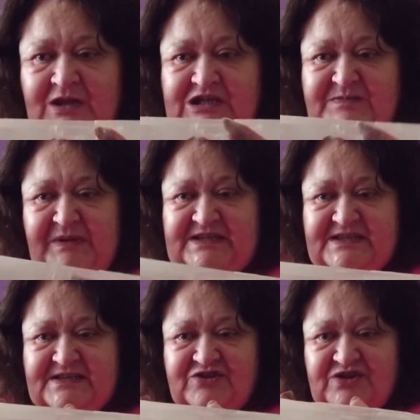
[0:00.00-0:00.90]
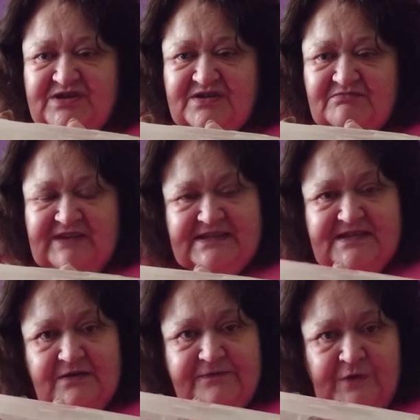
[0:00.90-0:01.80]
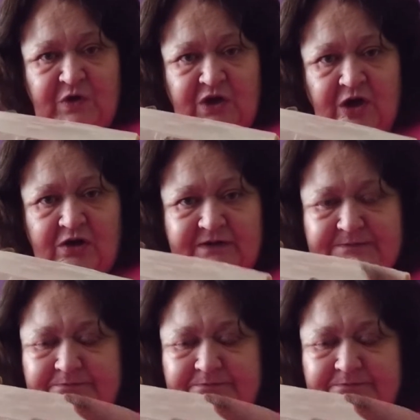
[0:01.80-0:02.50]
This piece is just less than a foot long.